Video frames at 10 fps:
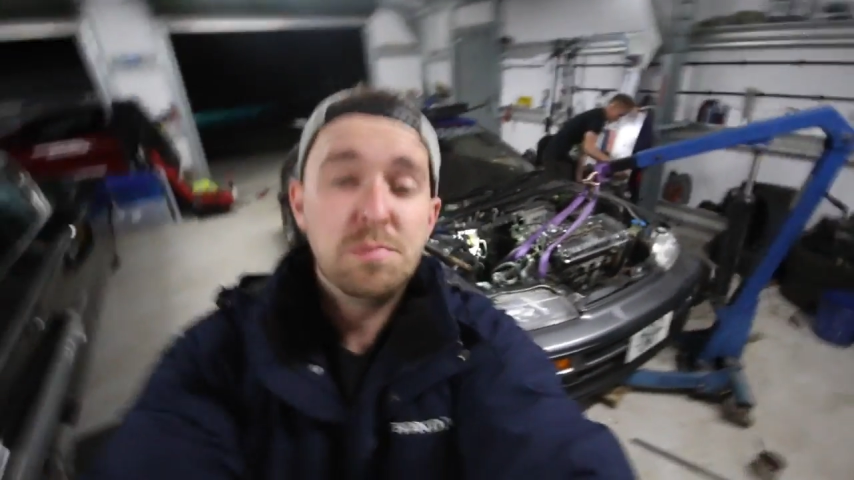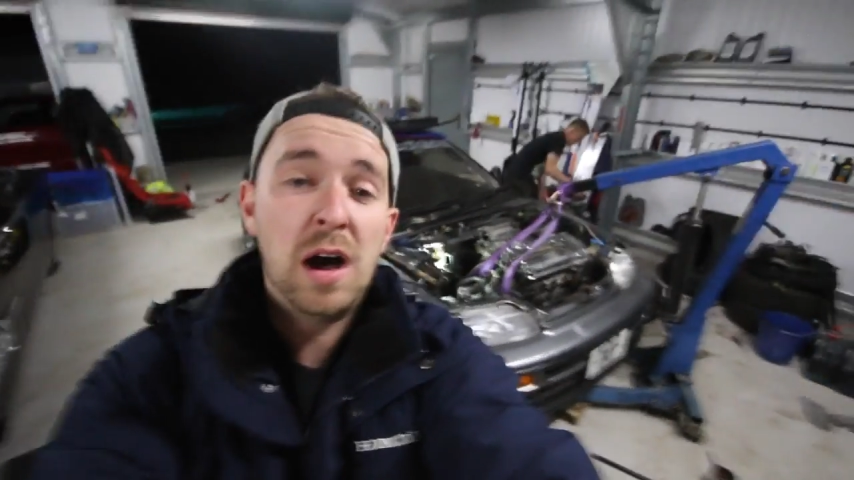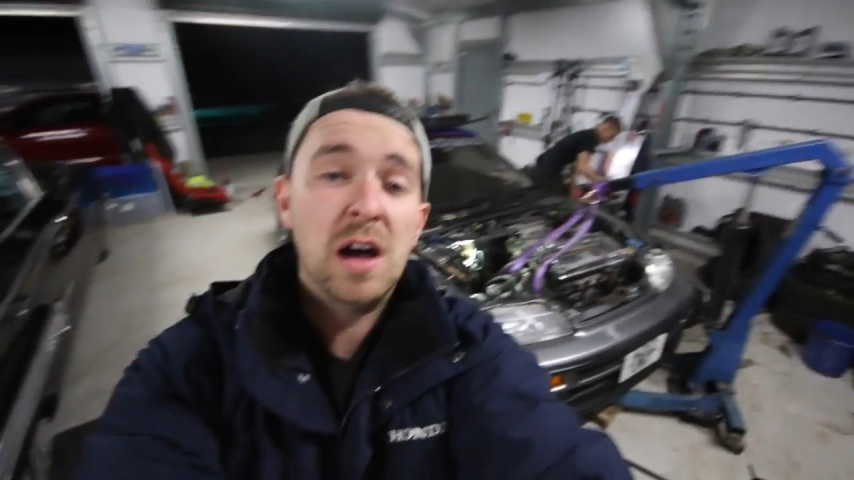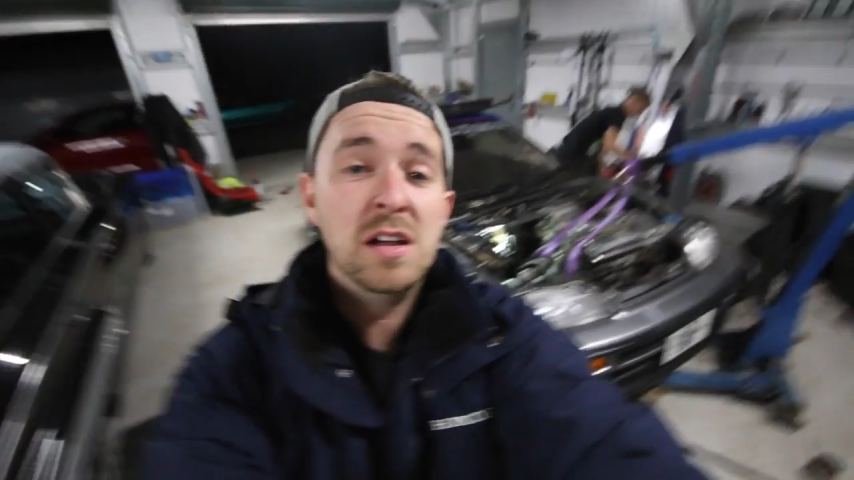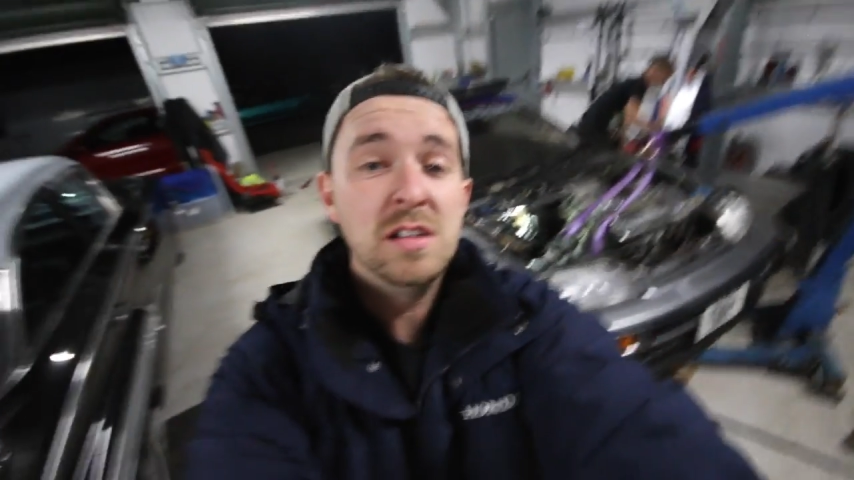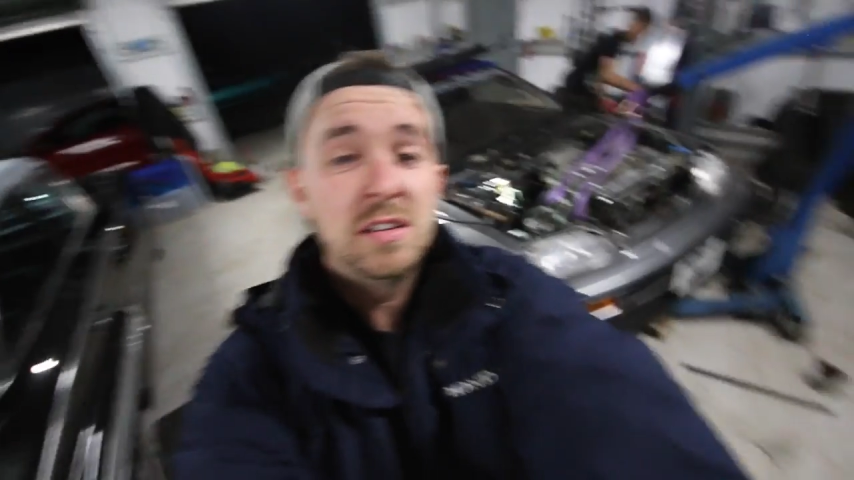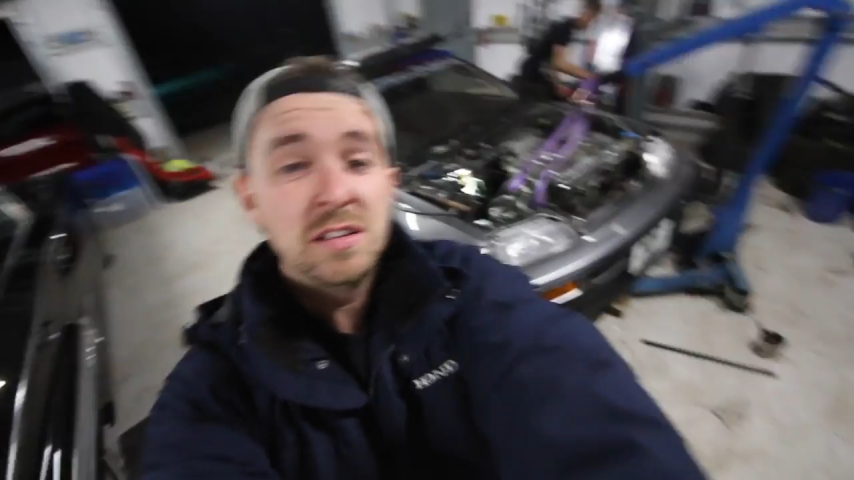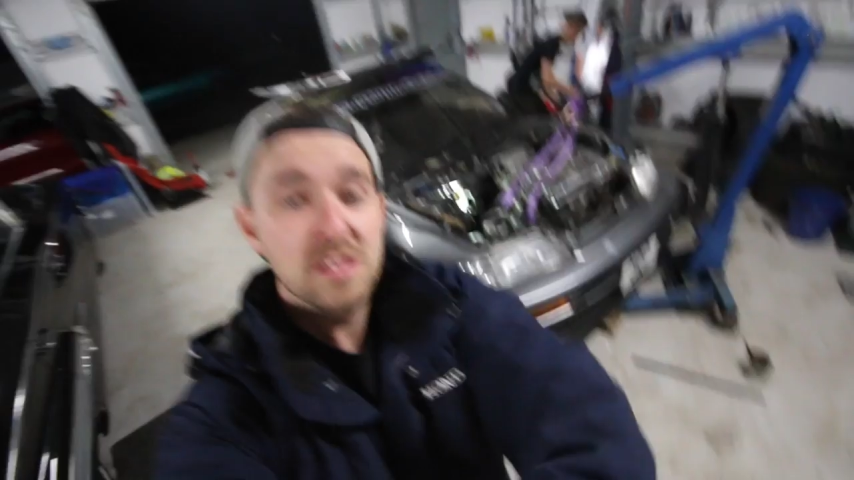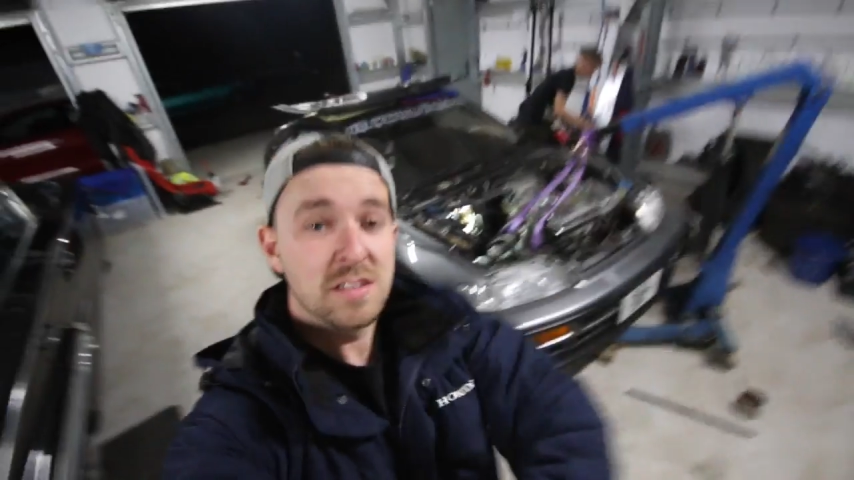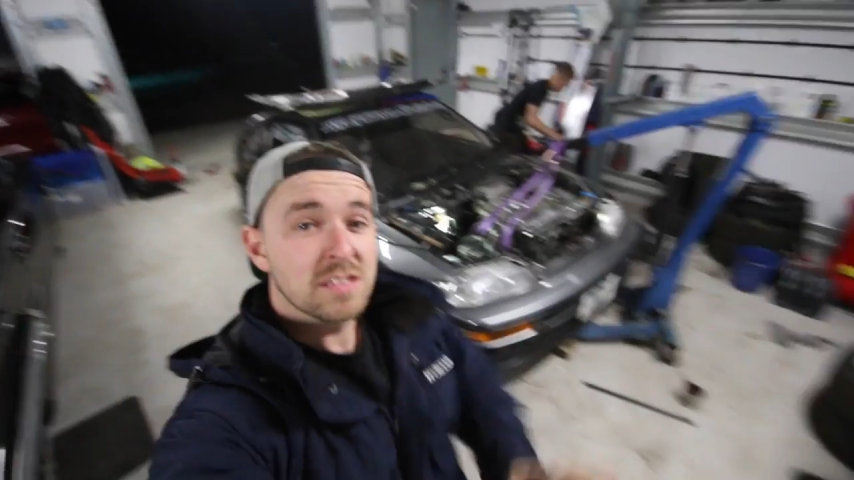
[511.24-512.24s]
But
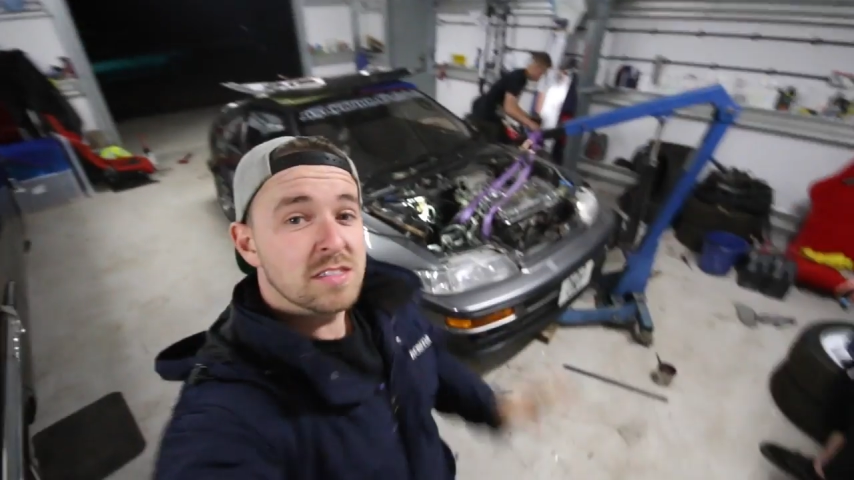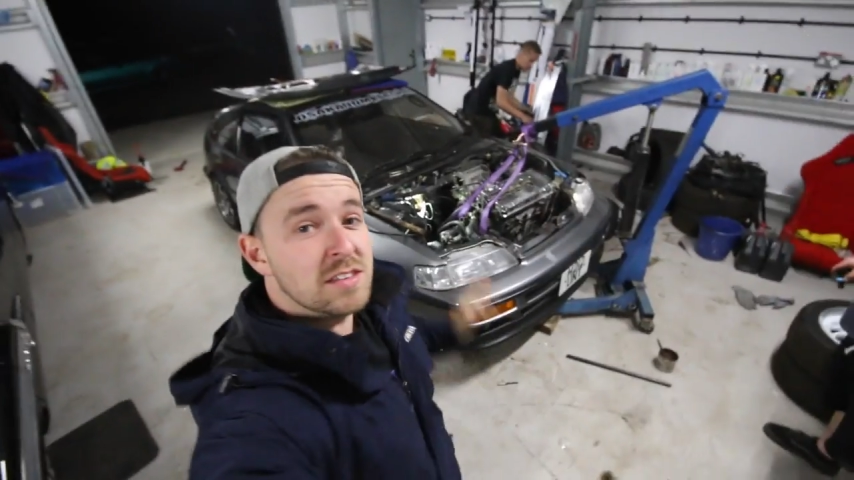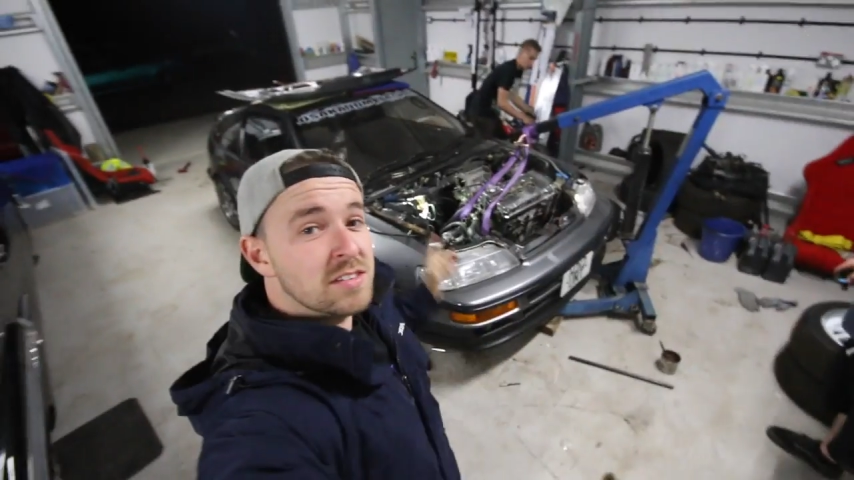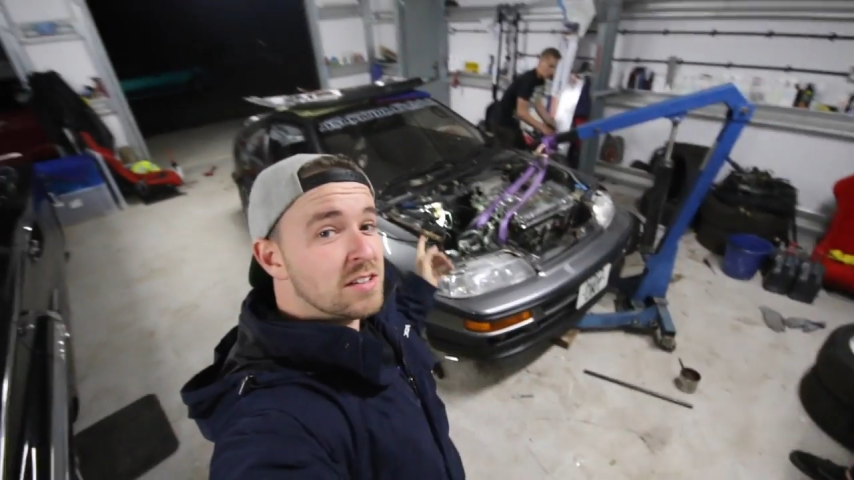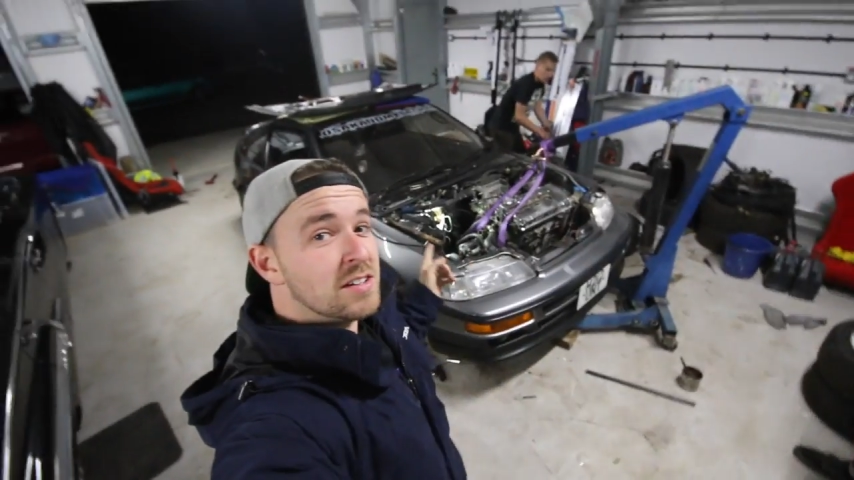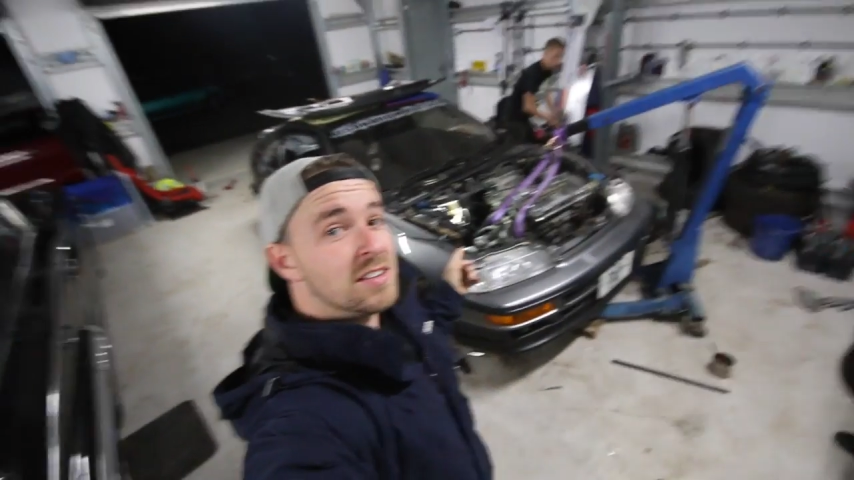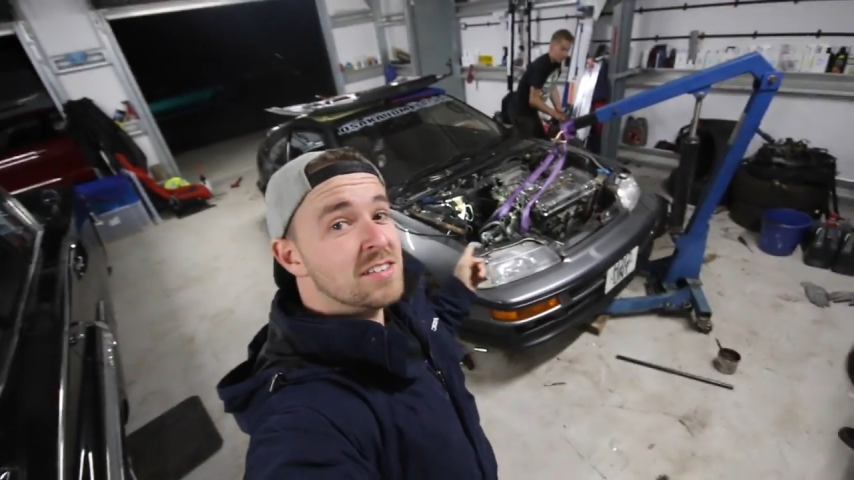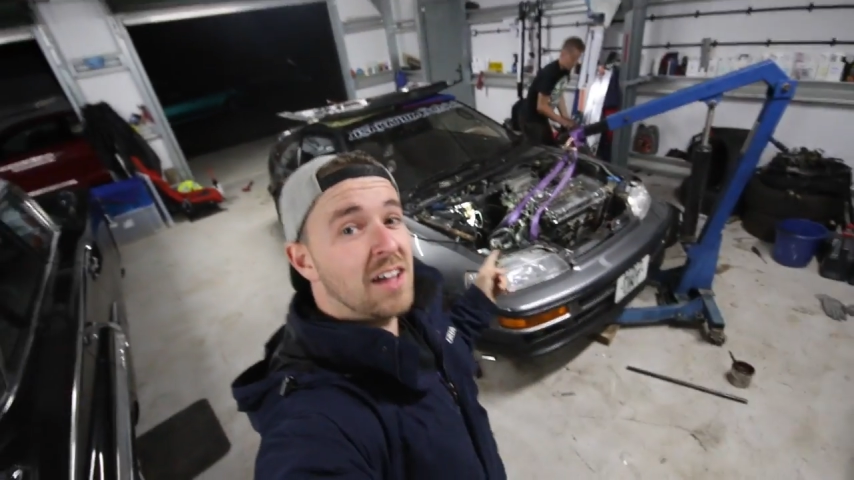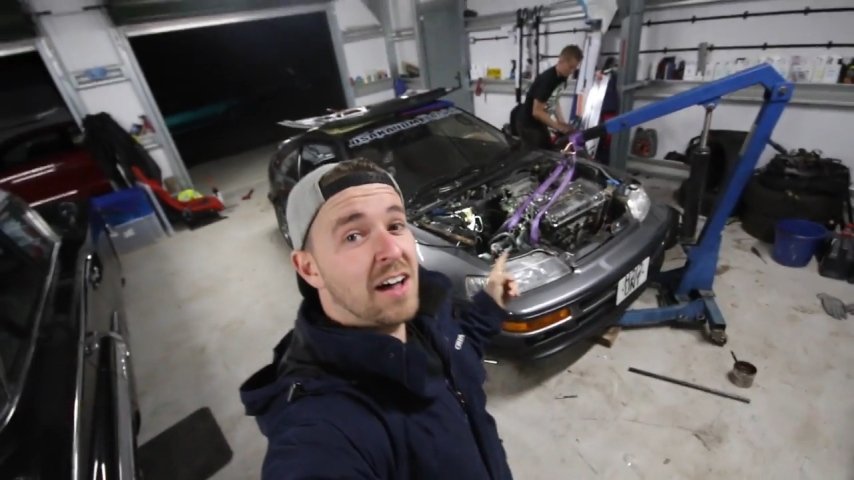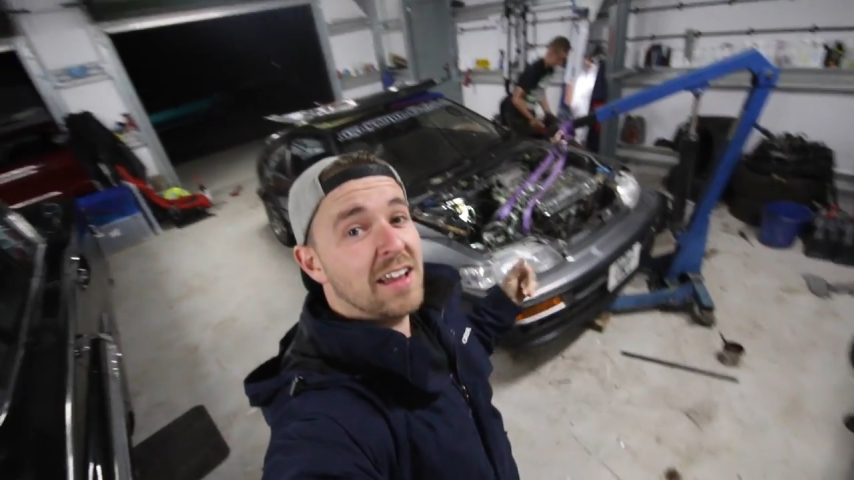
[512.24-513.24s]
this is a good
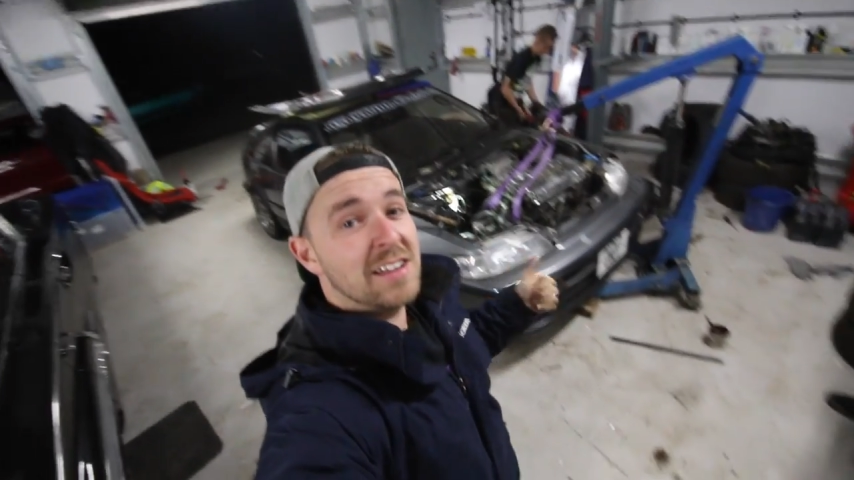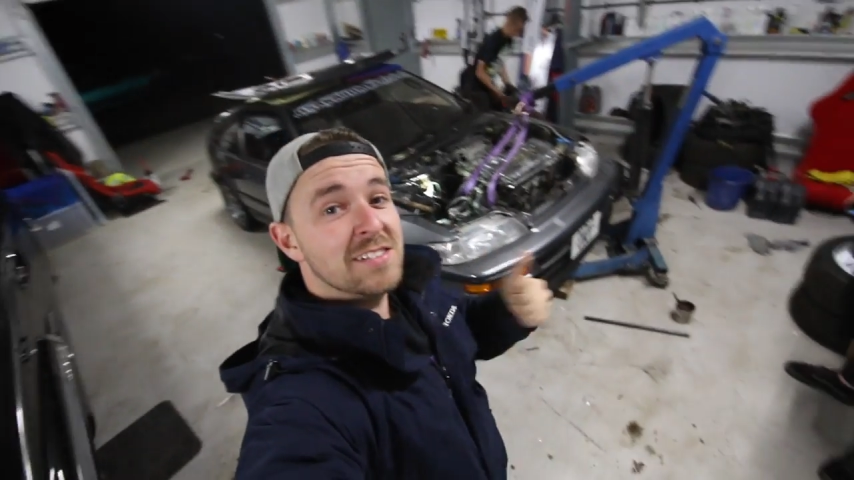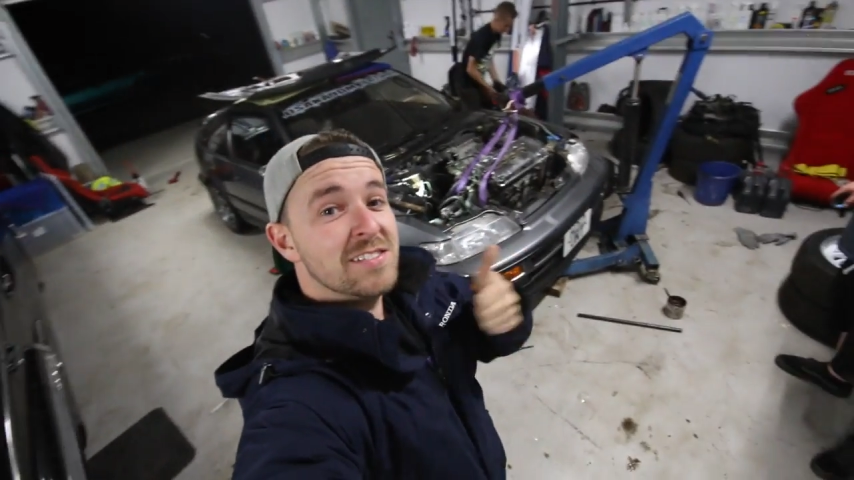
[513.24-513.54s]
sign.